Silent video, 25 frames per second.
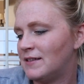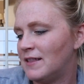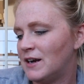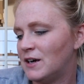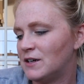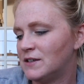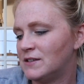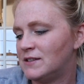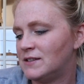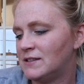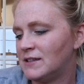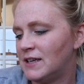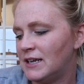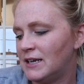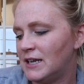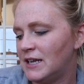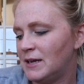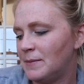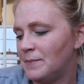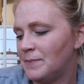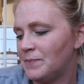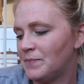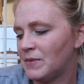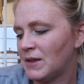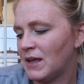they're
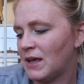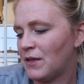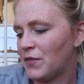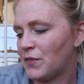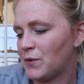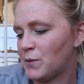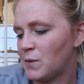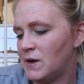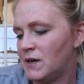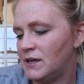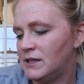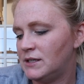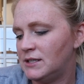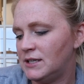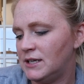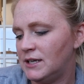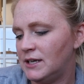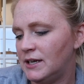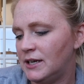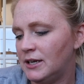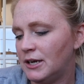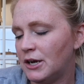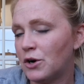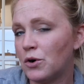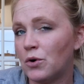skinny
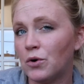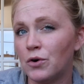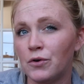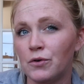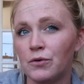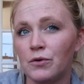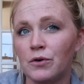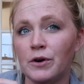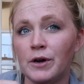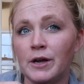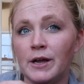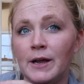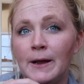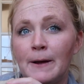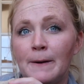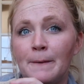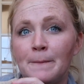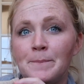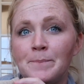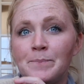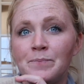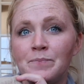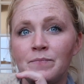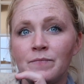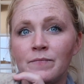3T corduroy
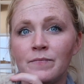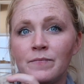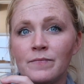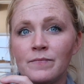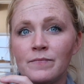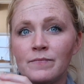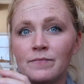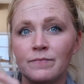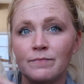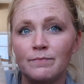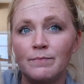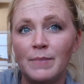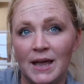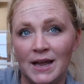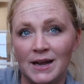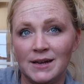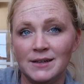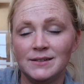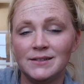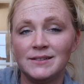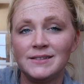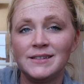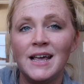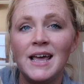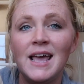
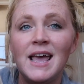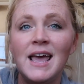pants.